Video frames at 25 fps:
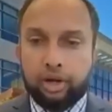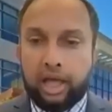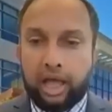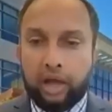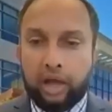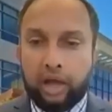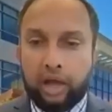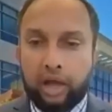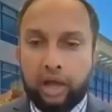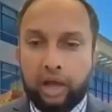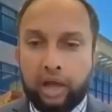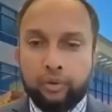
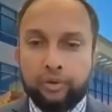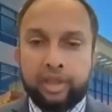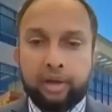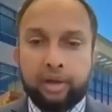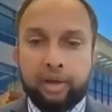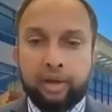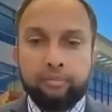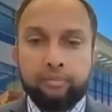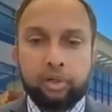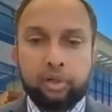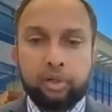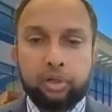And when that
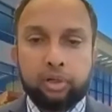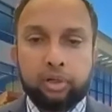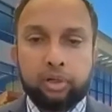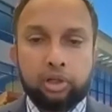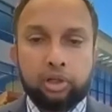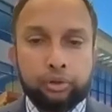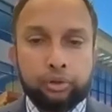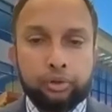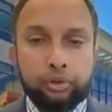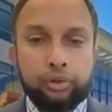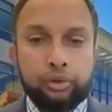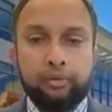
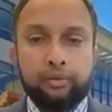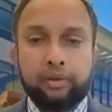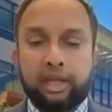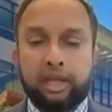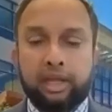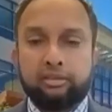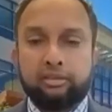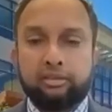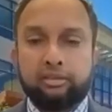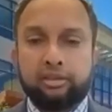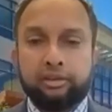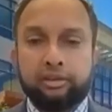balloon is
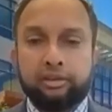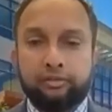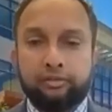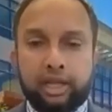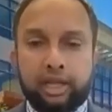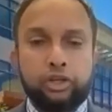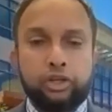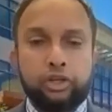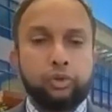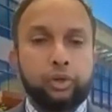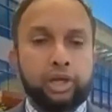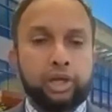
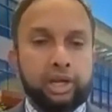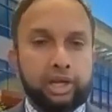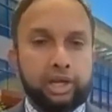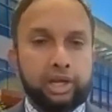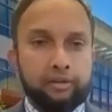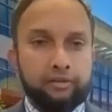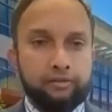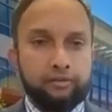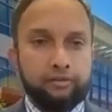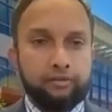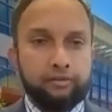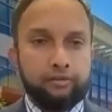deflated, you're getting a
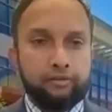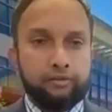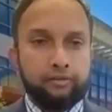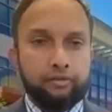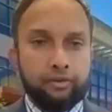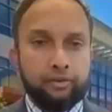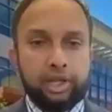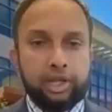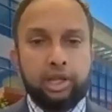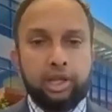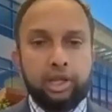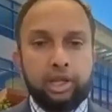
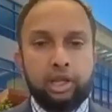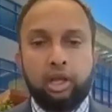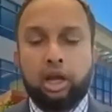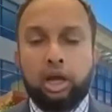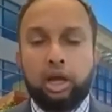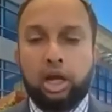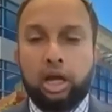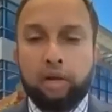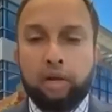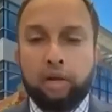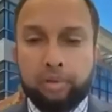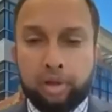free
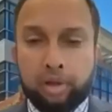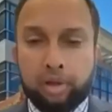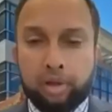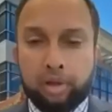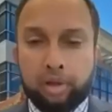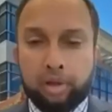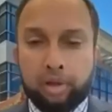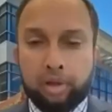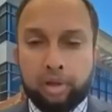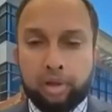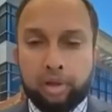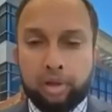
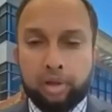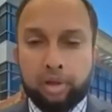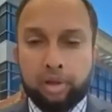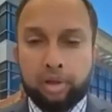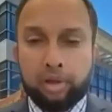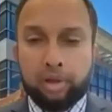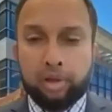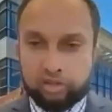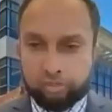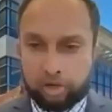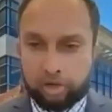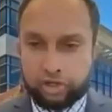hepatic venous
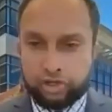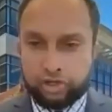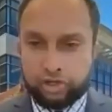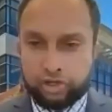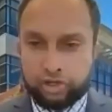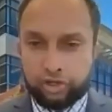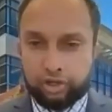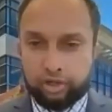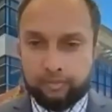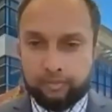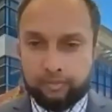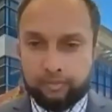
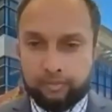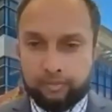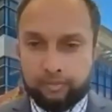pressure.